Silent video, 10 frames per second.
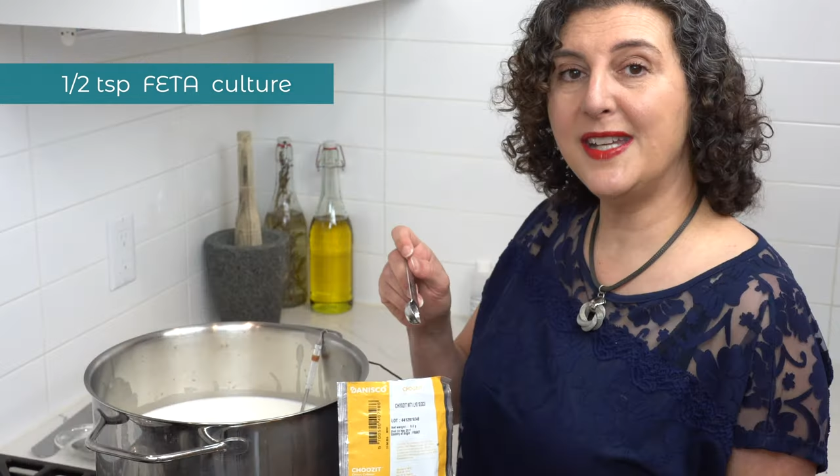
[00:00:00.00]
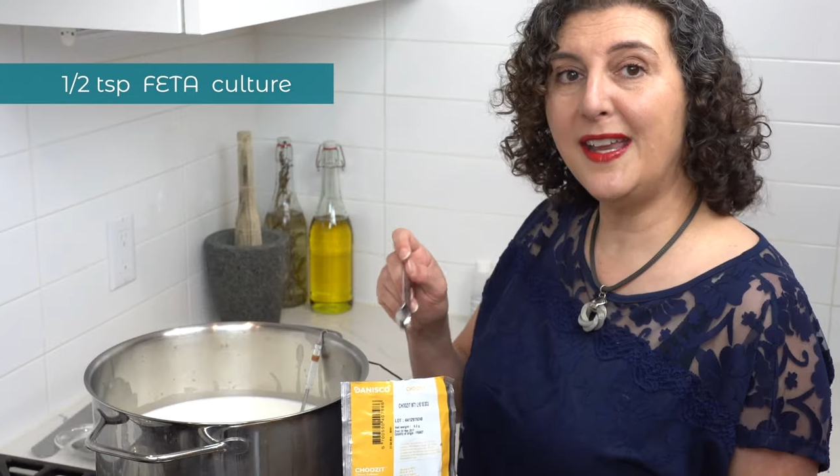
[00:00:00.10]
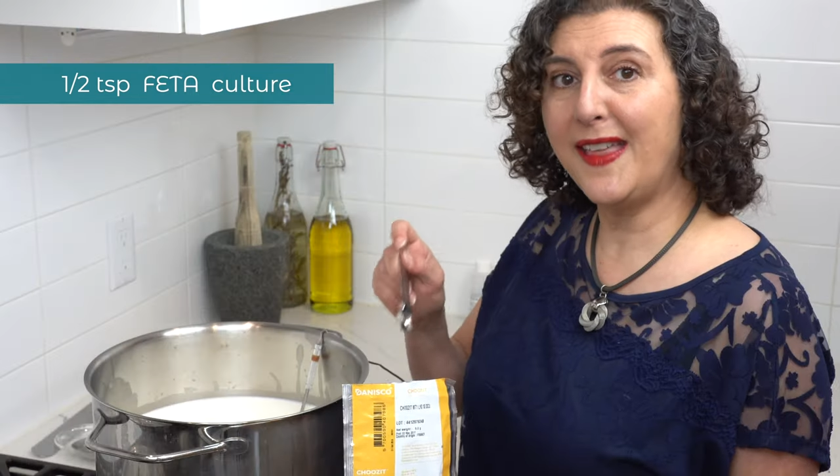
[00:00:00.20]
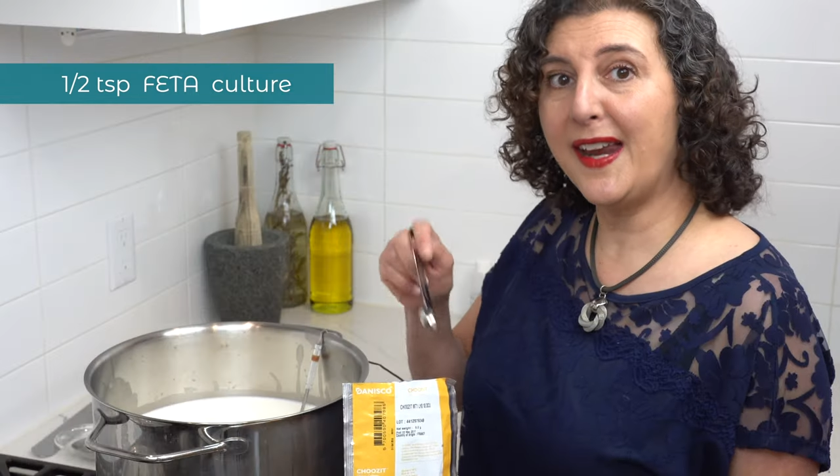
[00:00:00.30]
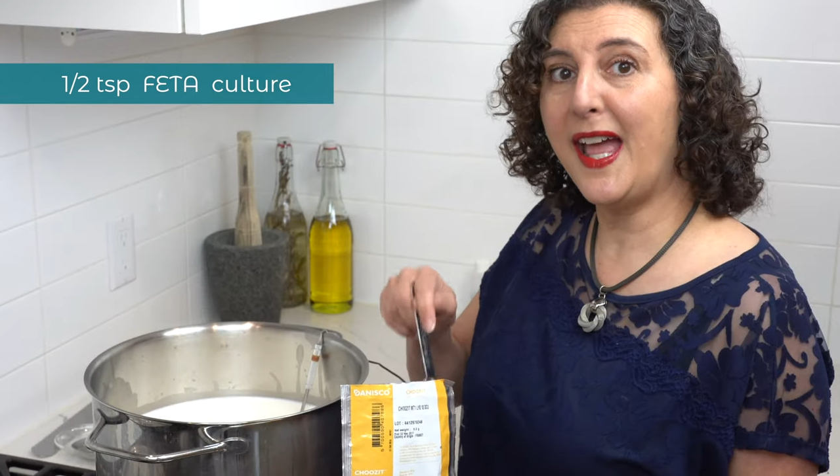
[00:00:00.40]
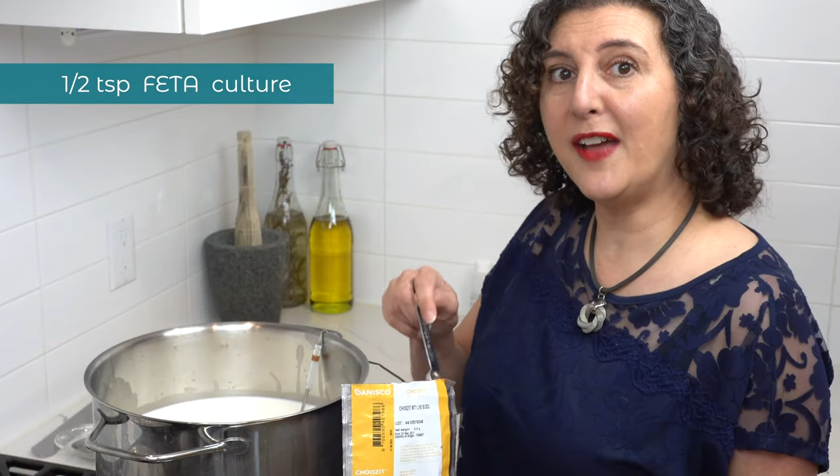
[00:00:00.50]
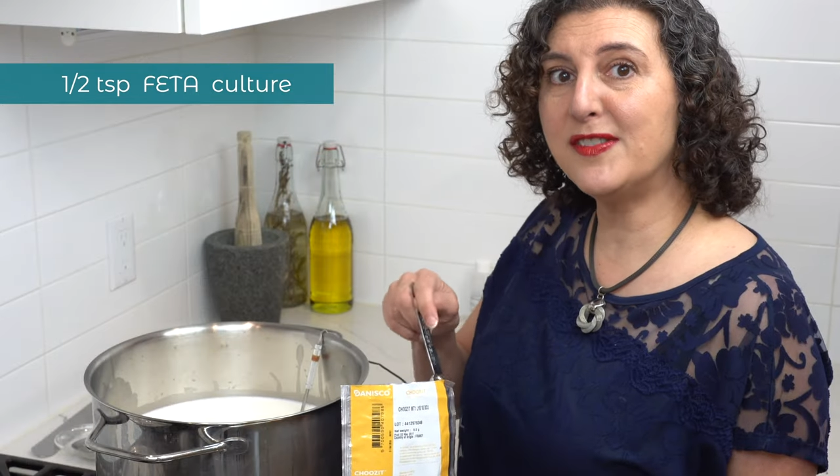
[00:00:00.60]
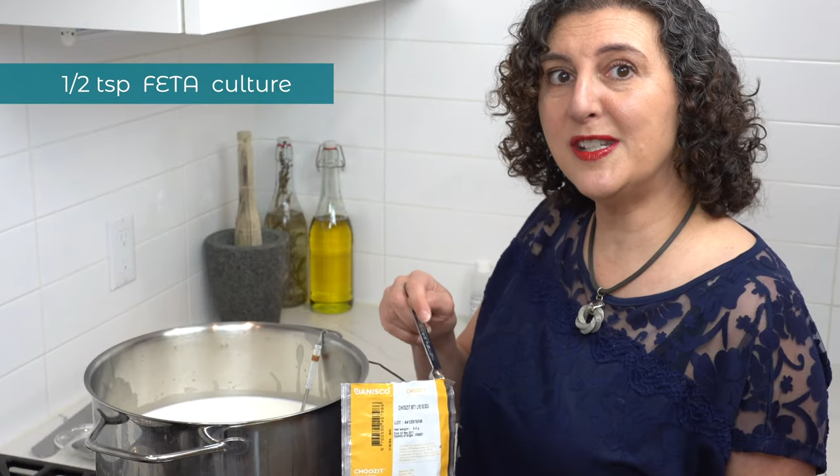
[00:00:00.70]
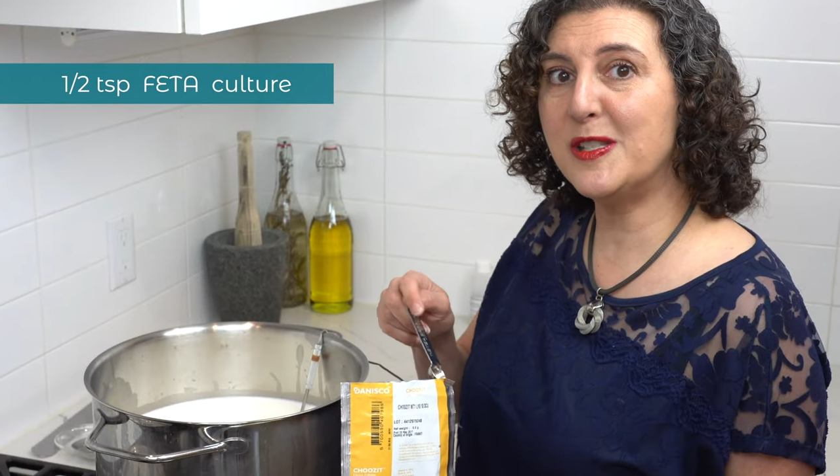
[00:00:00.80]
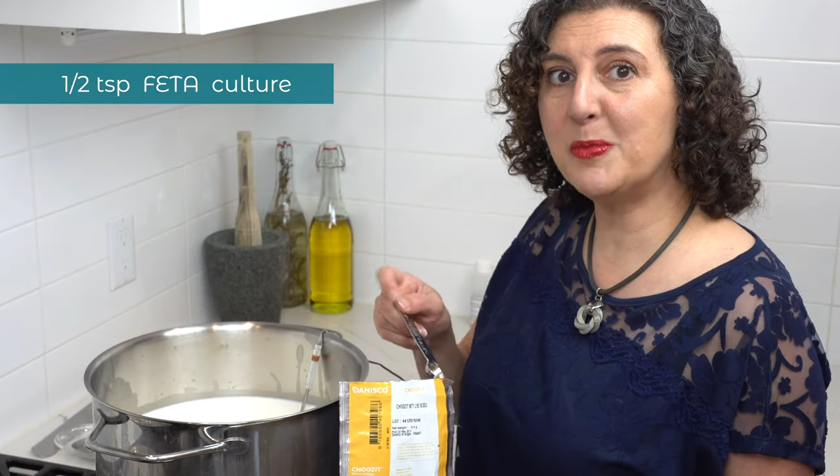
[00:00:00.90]
take that
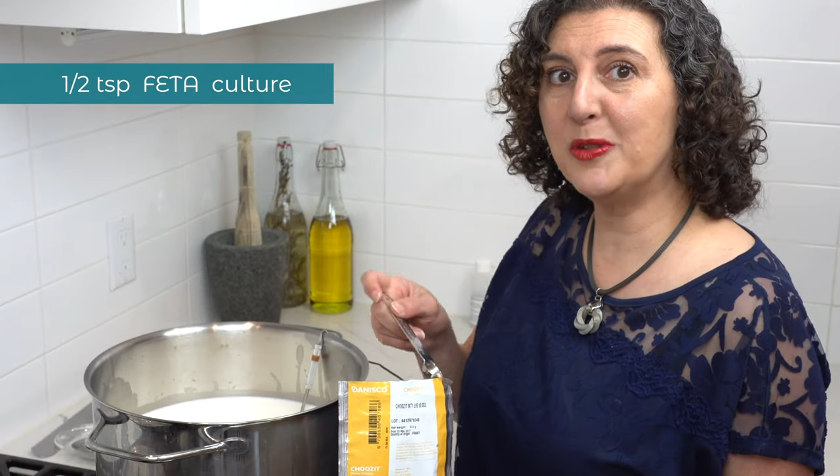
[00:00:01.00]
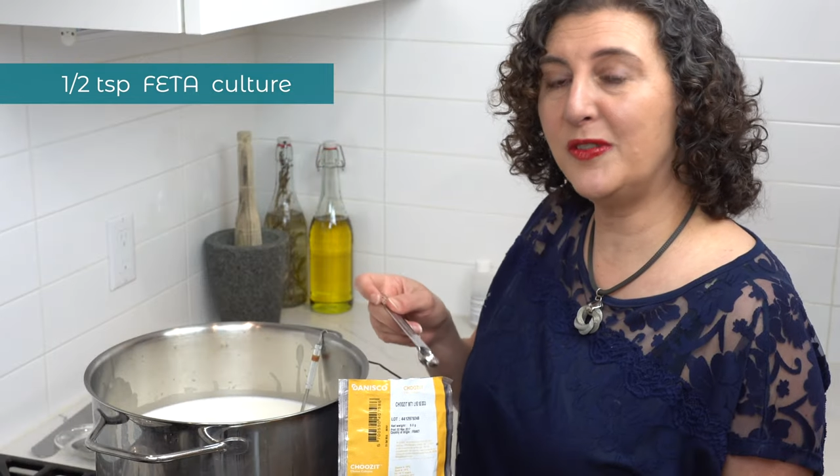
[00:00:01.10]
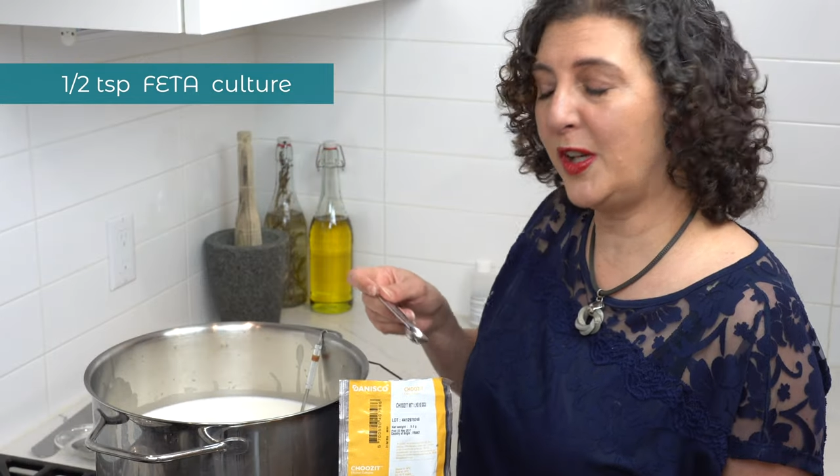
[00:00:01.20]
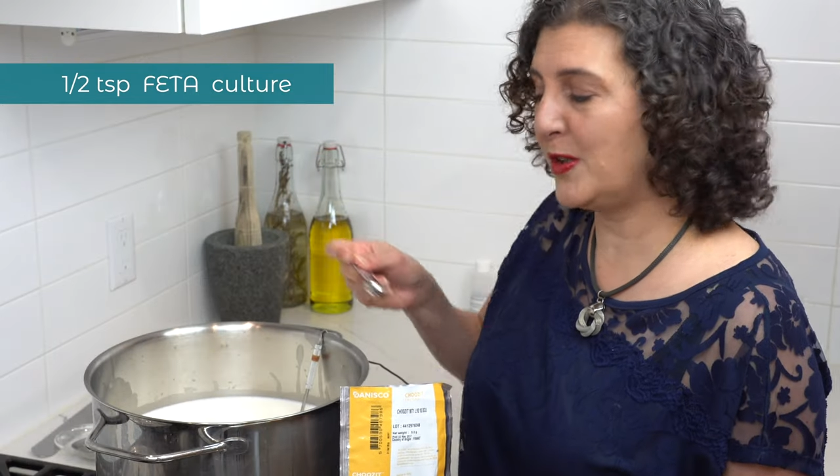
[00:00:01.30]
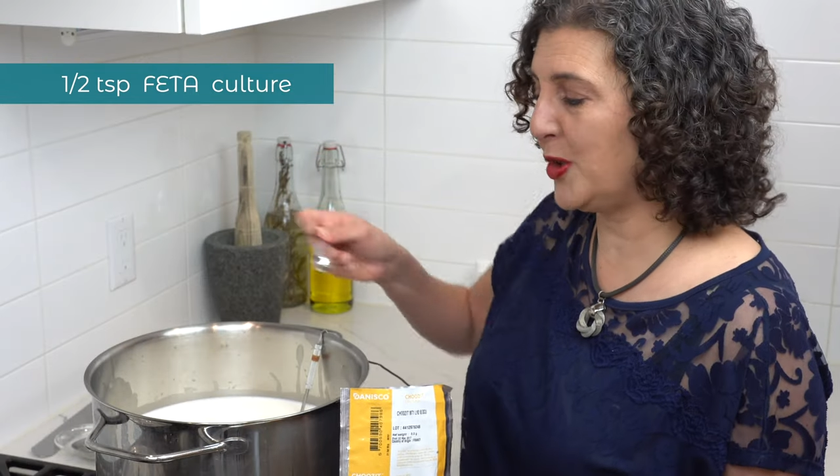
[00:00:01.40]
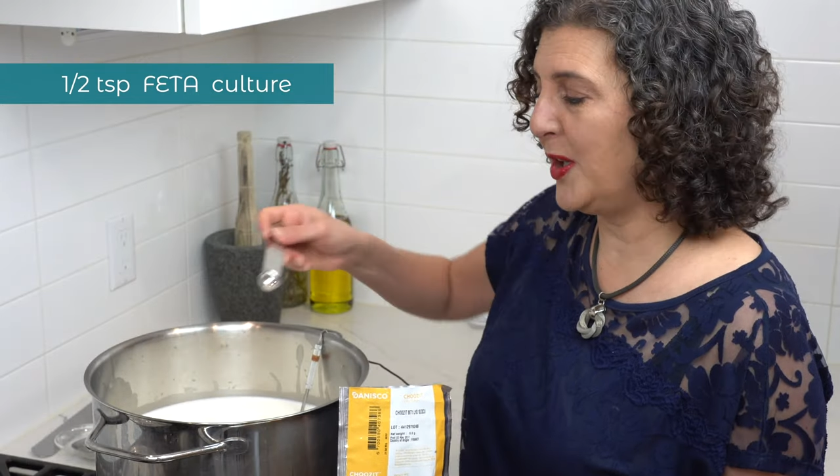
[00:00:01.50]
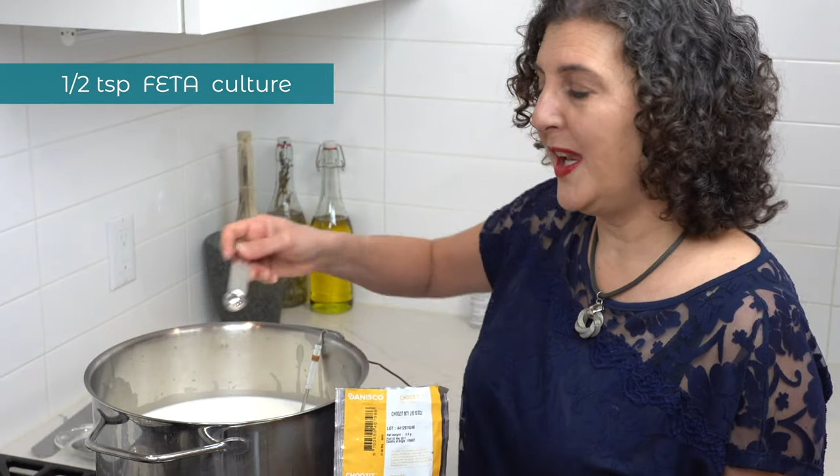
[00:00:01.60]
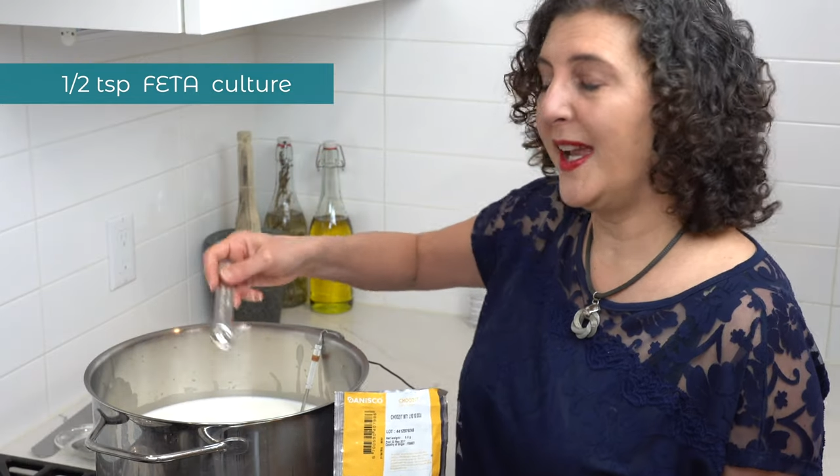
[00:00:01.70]
half teaspoon of culture